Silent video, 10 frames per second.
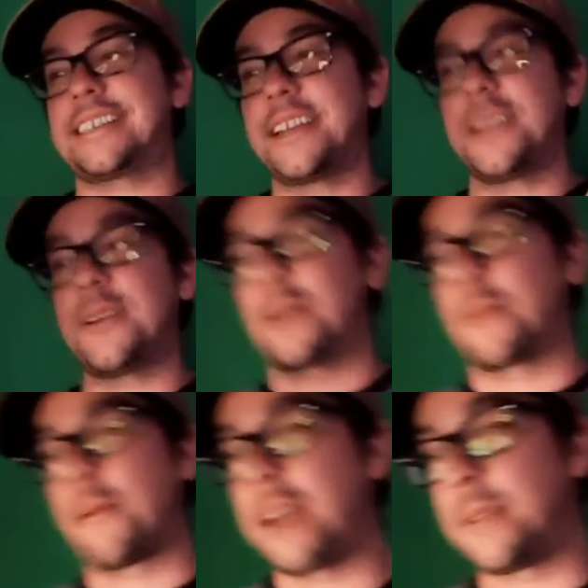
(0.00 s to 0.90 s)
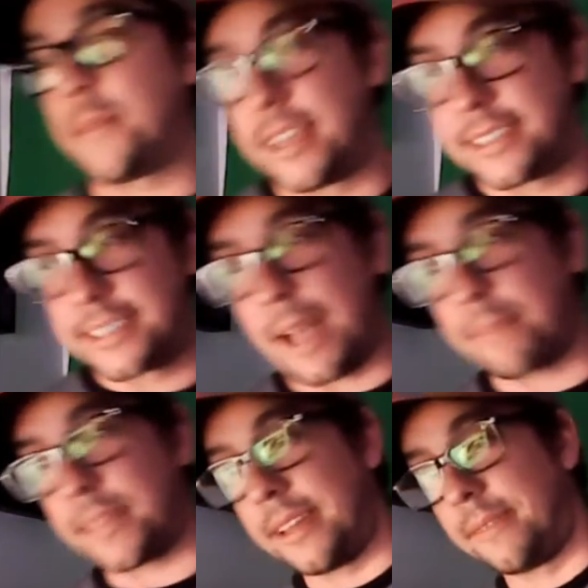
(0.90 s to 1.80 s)
I knew it reminded me of
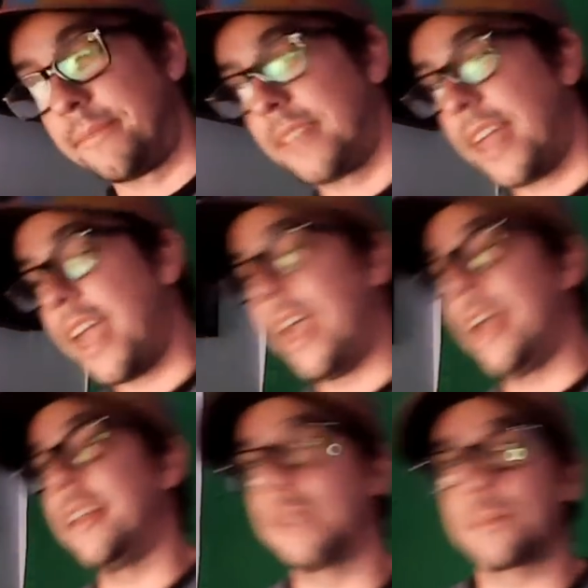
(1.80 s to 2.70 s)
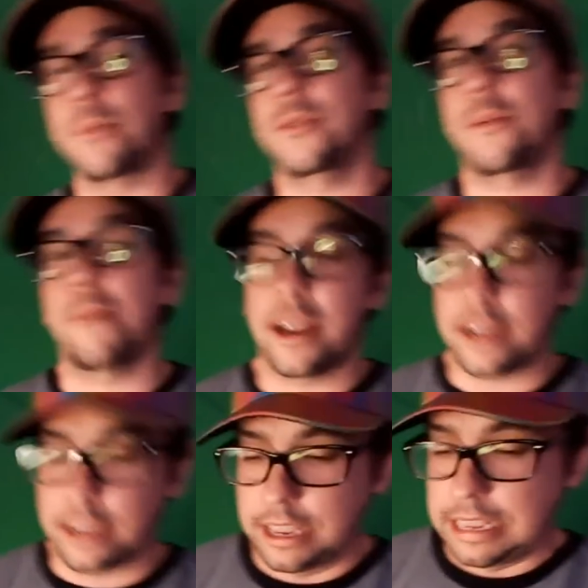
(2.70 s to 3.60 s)
something, and it was Bruce
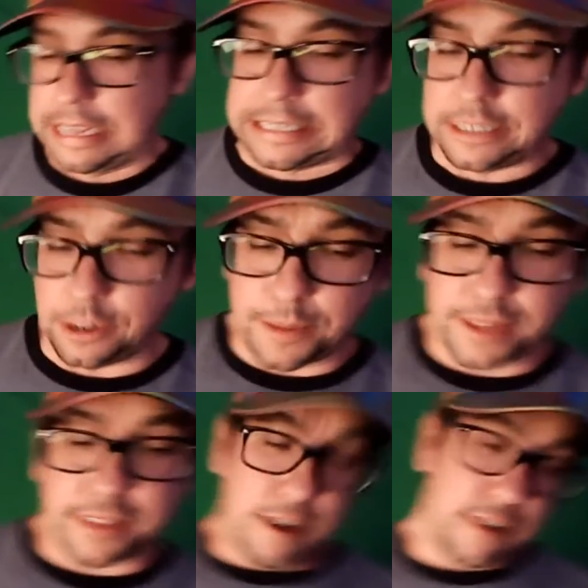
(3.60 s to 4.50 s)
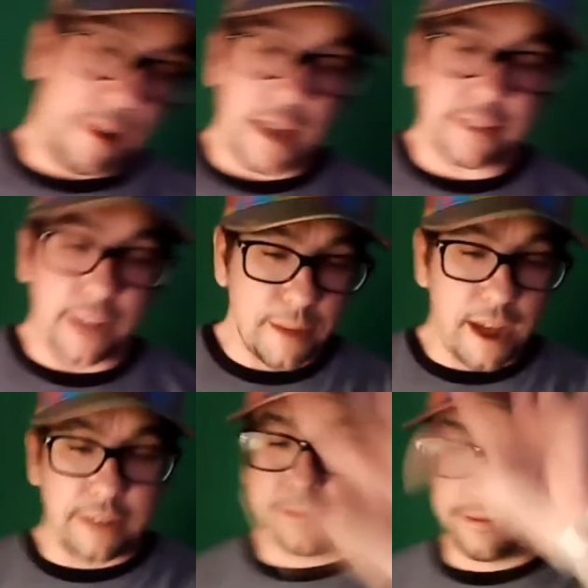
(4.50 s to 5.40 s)
Almighty. Little bit there. I'm not
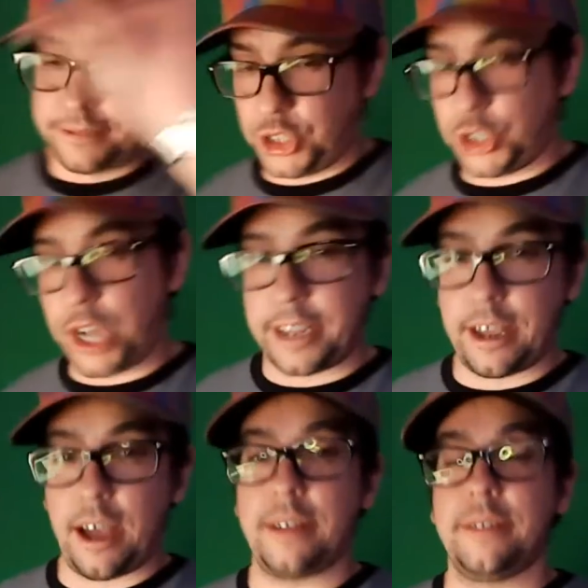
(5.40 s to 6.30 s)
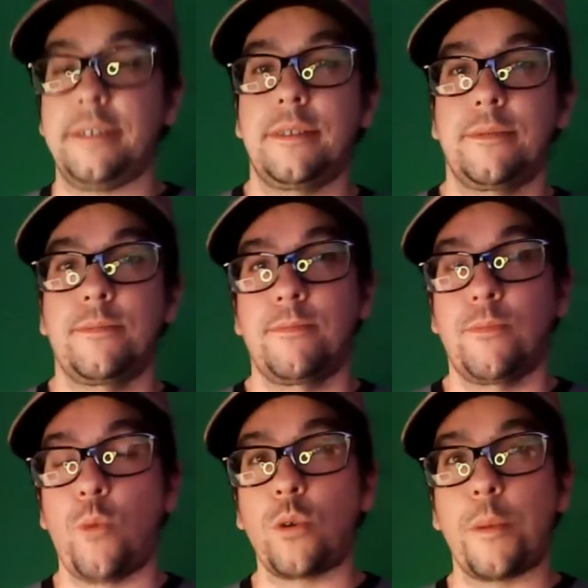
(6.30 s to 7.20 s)
shitting on
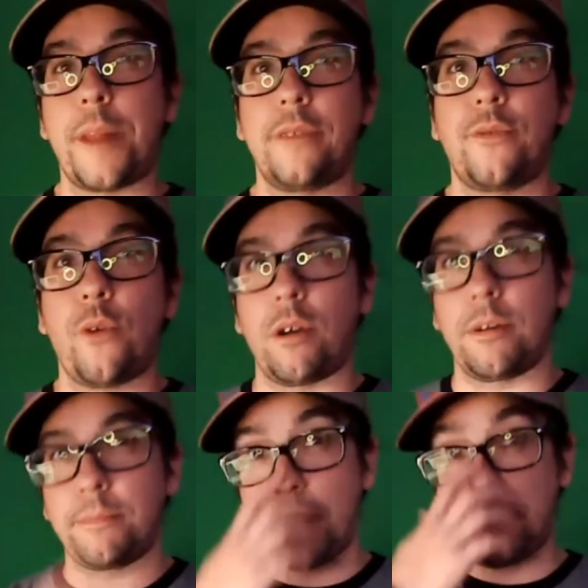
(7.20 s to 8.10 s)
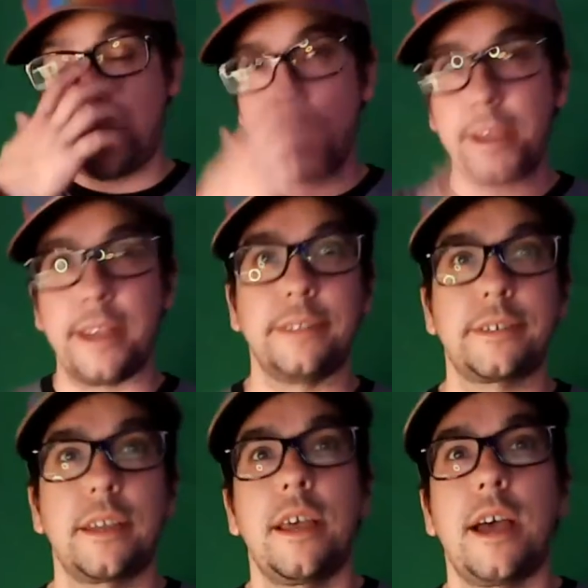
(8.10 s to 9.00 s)
Wonder Woman 84 by no
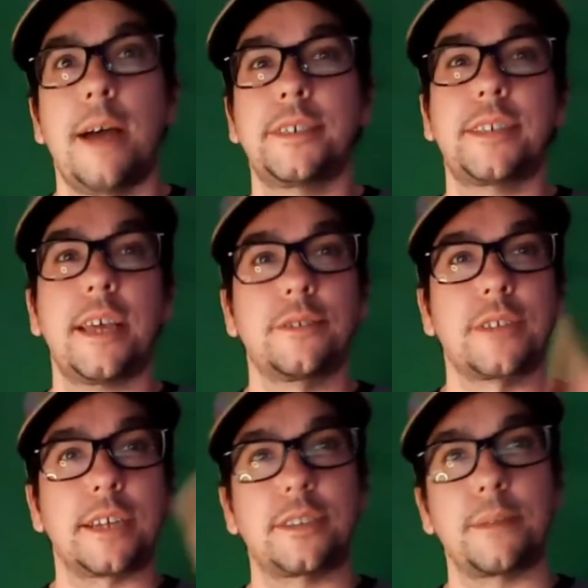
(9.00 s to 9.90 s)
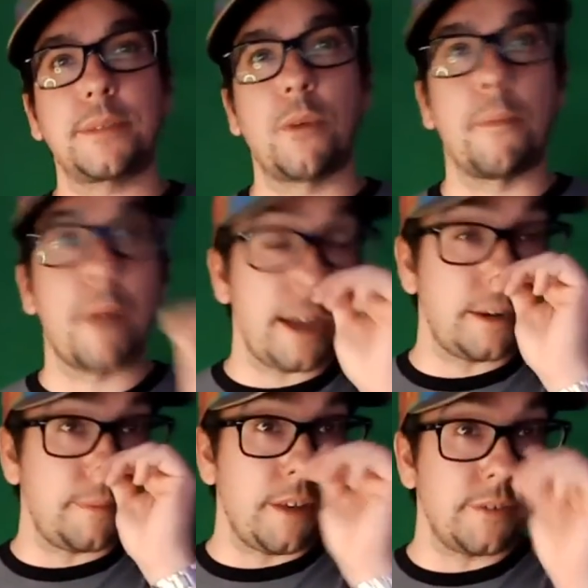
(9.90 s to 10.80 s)
means. I'm just saying it was like something
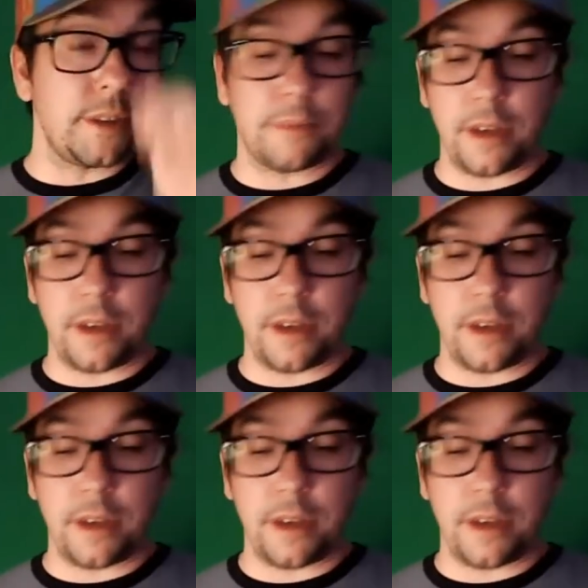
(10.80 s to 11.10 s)
reminded me of it.